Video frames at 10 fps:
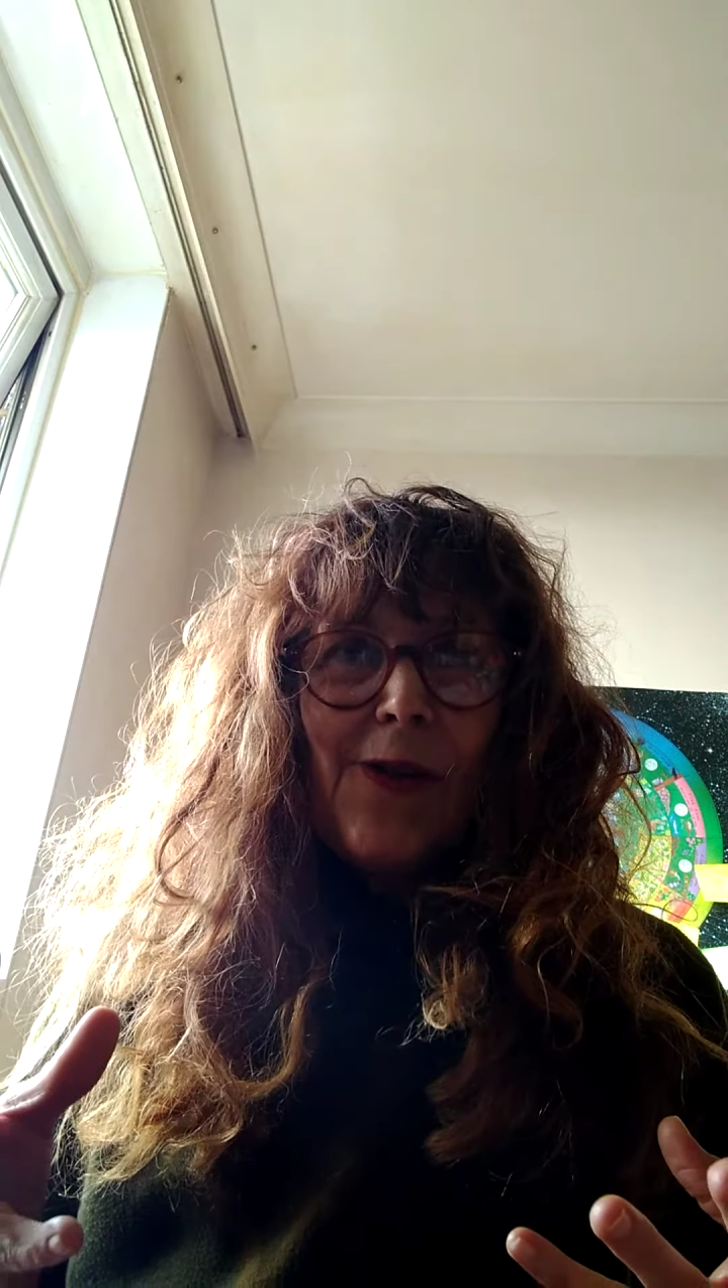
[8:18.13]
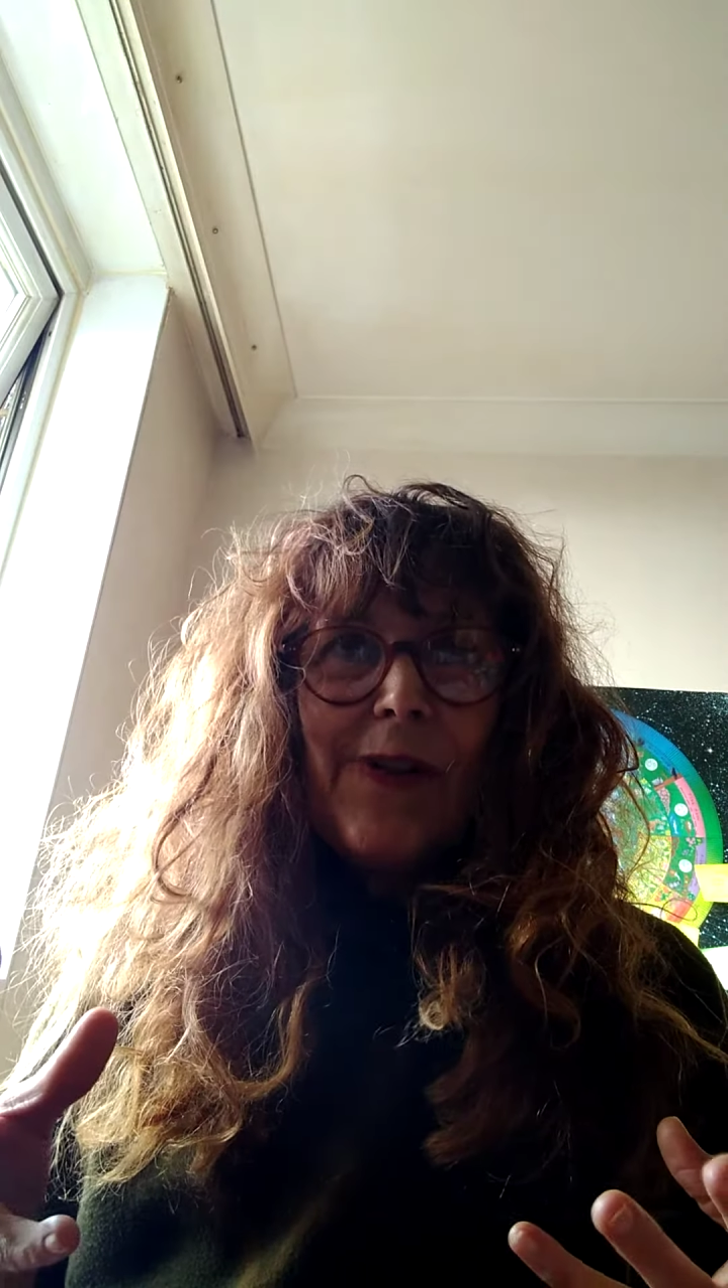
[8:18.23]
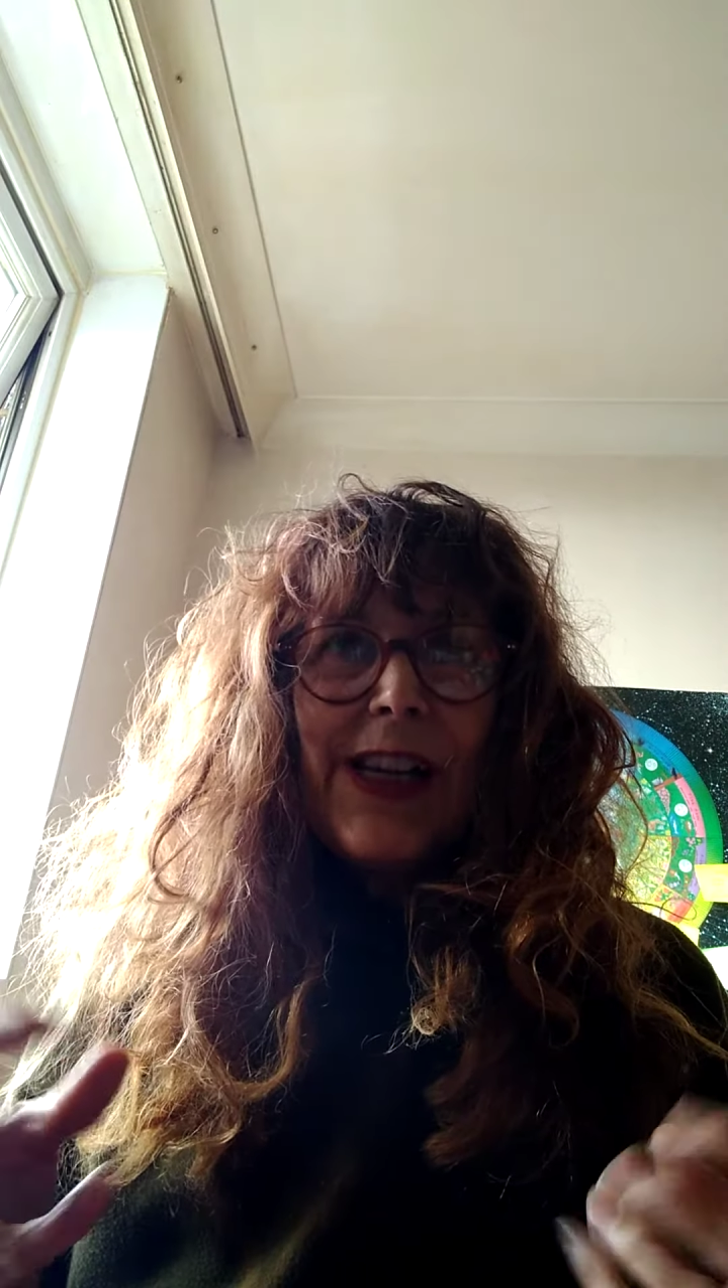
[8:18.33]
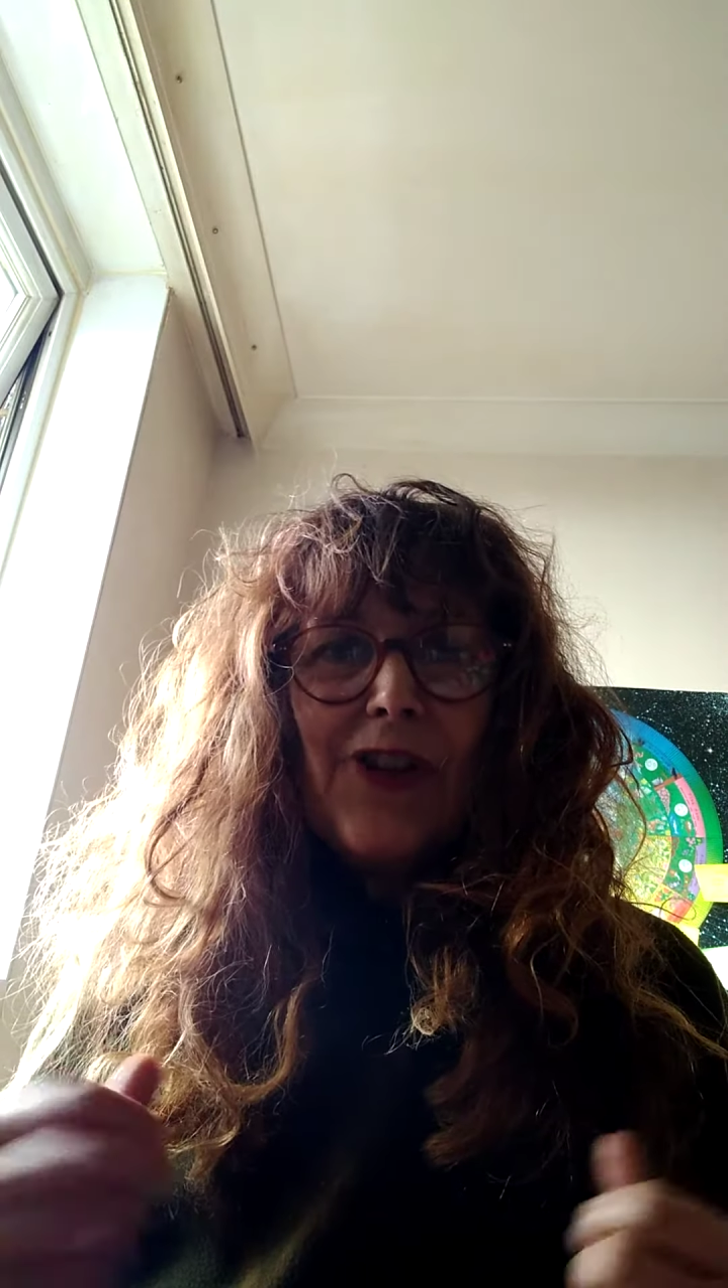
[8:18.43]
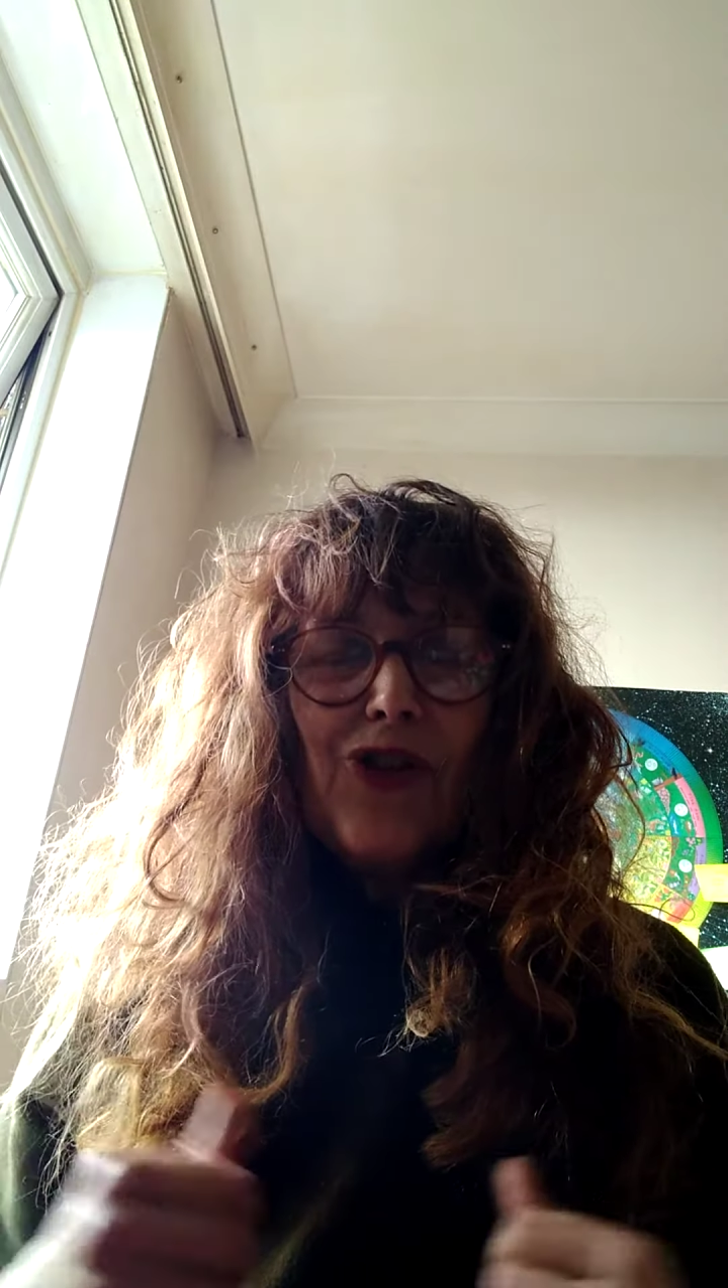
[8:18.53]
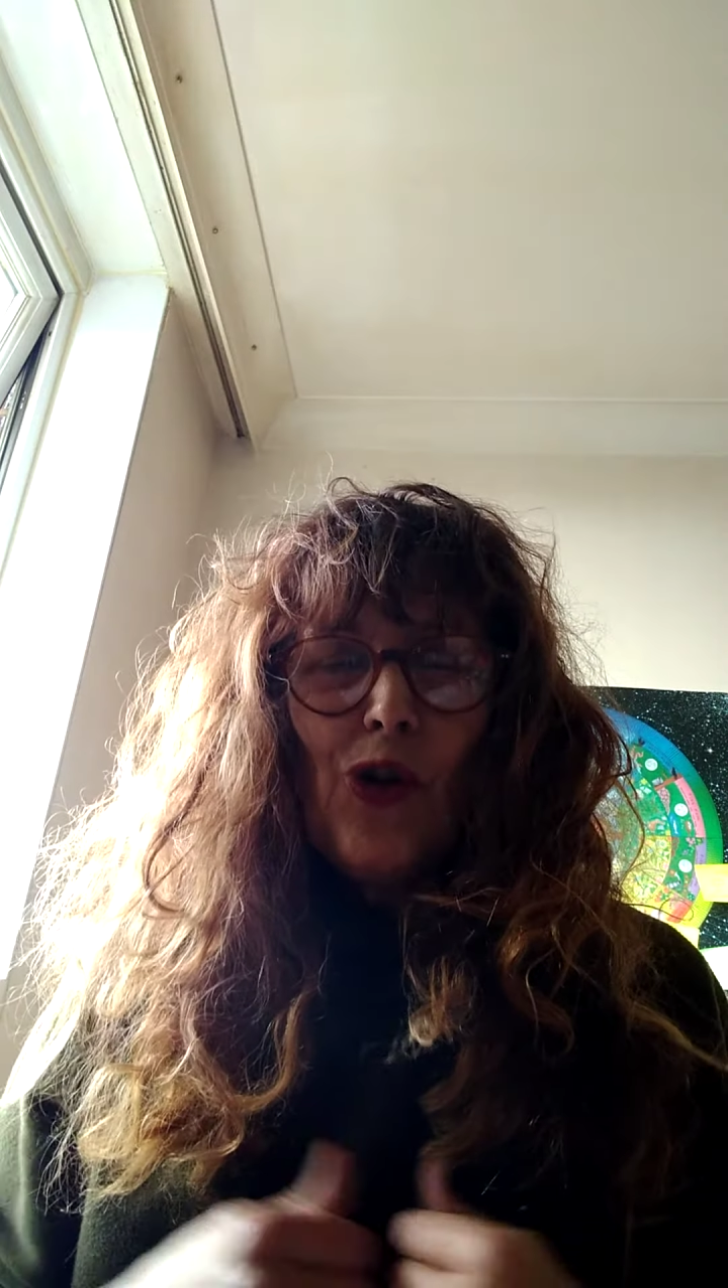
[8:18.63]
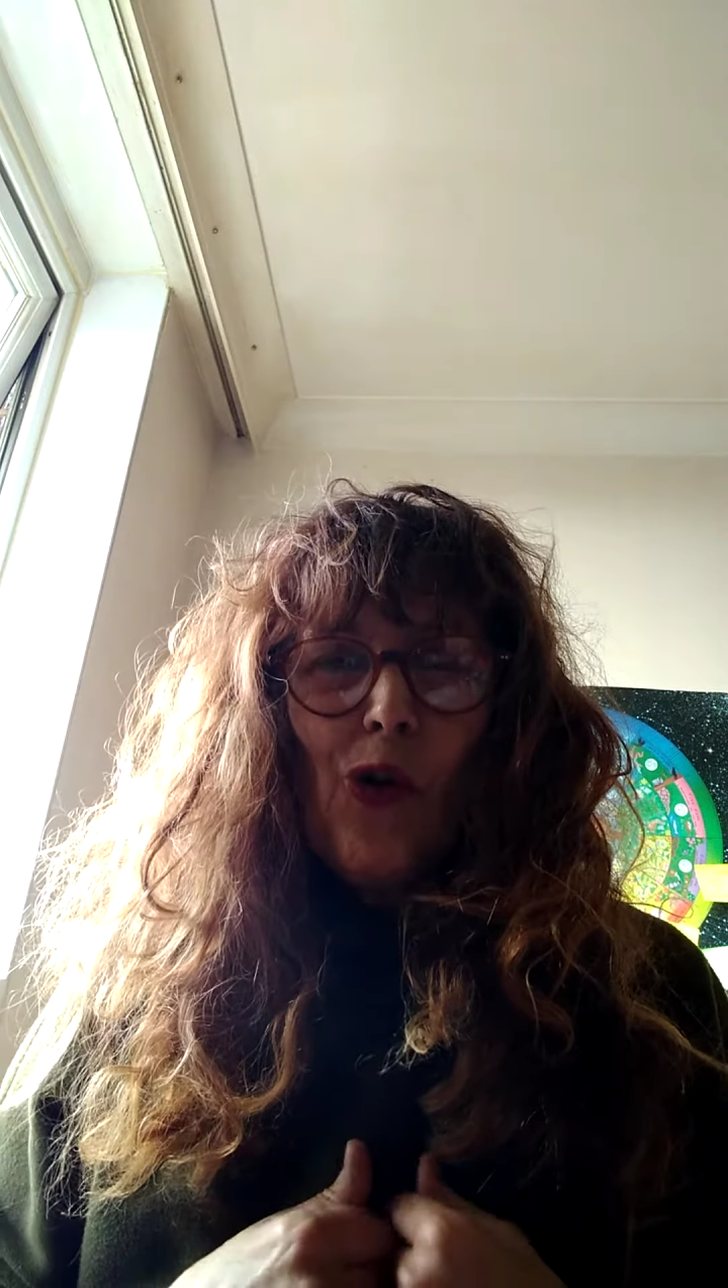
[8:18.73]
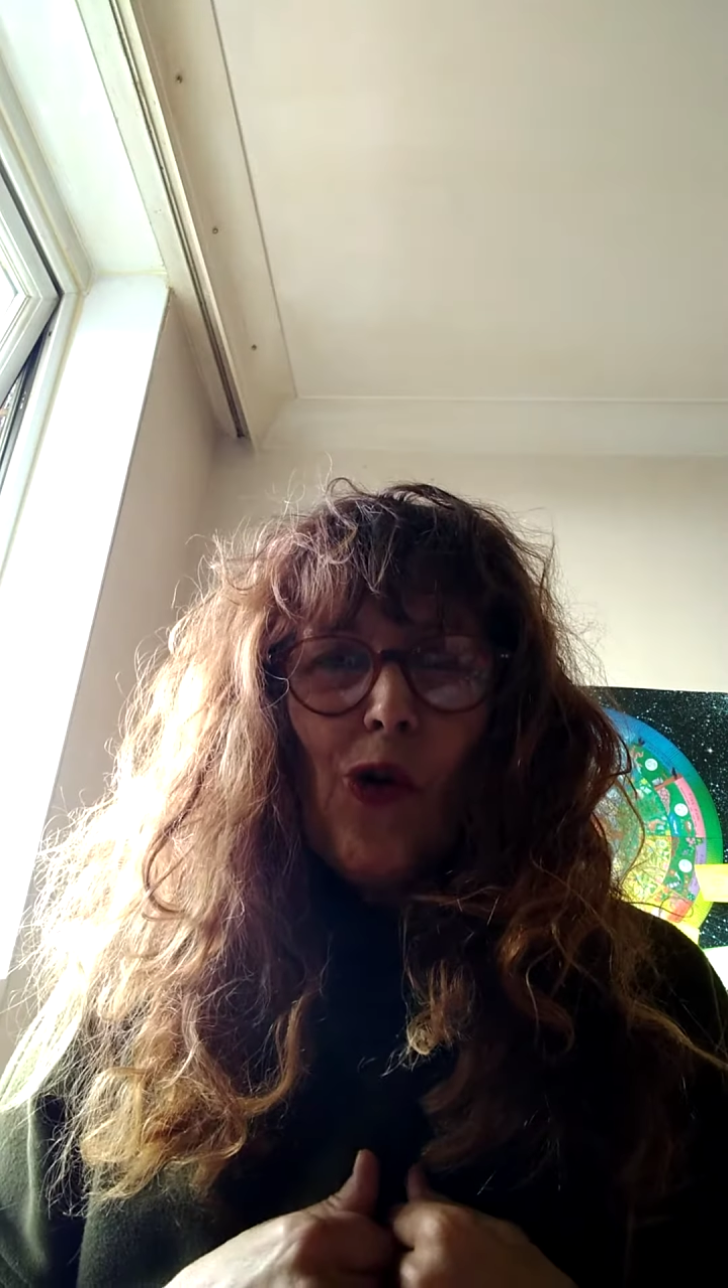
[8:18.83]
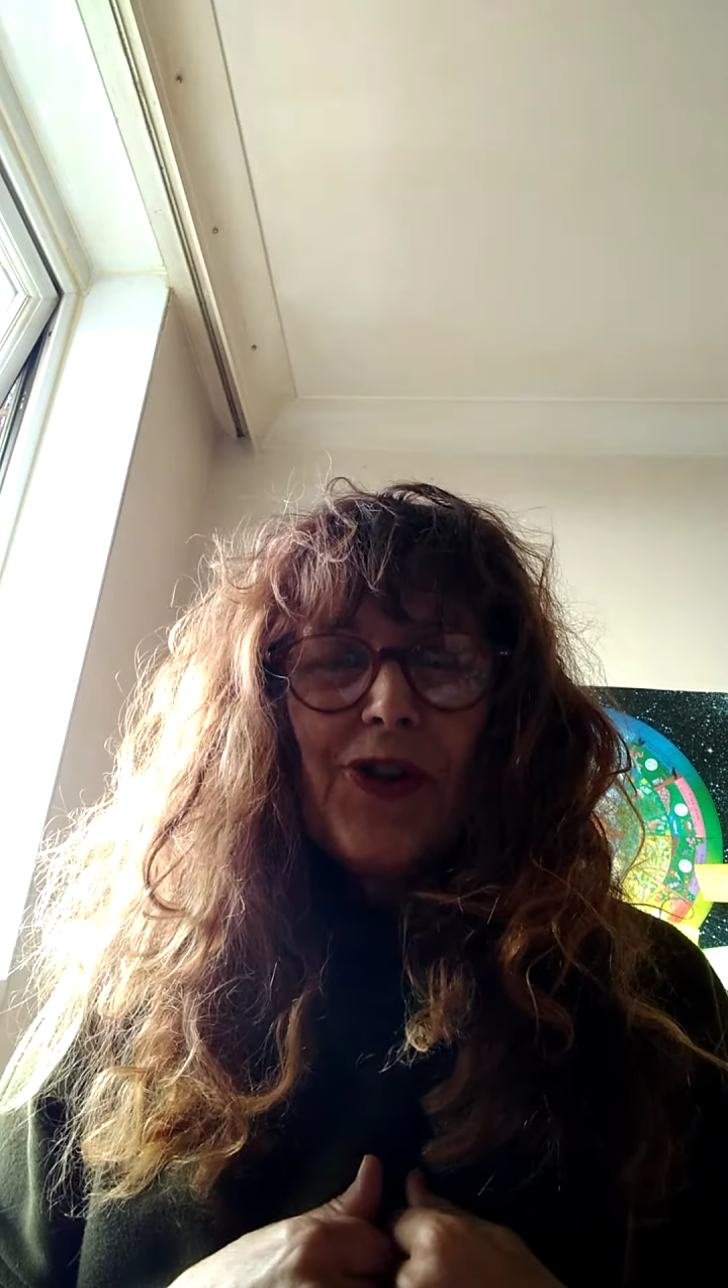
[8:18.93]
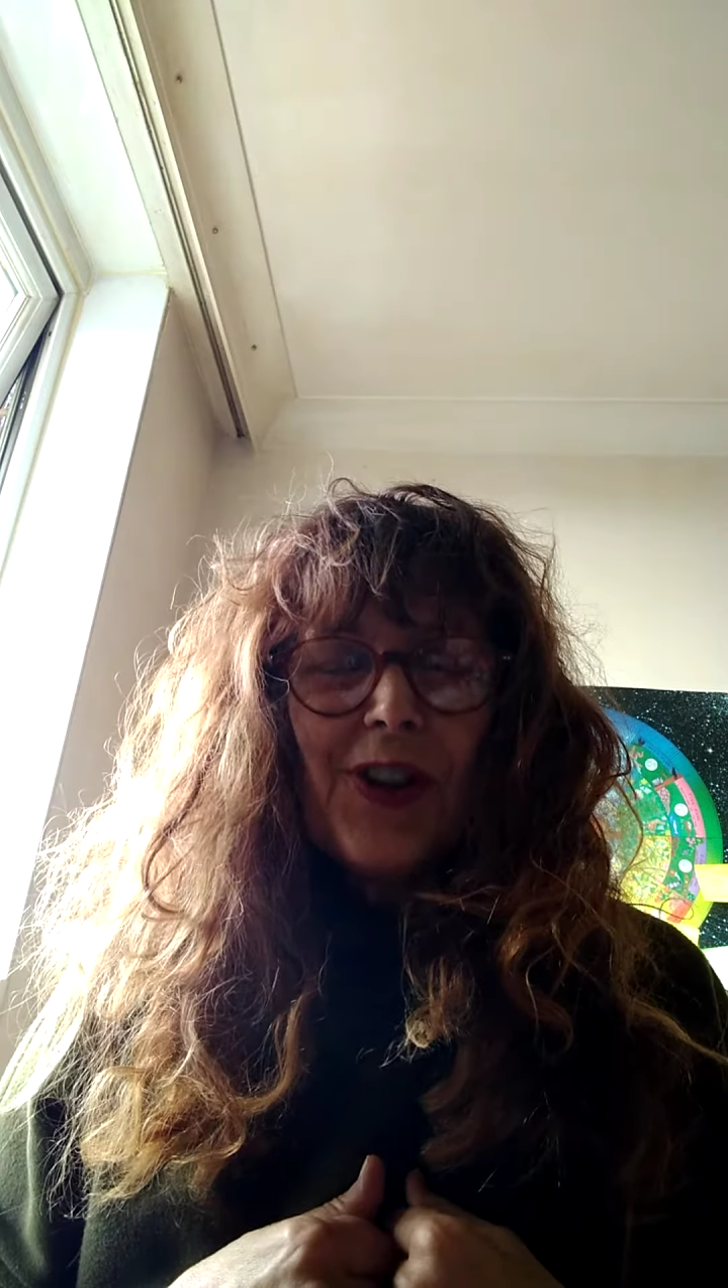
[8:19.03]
really short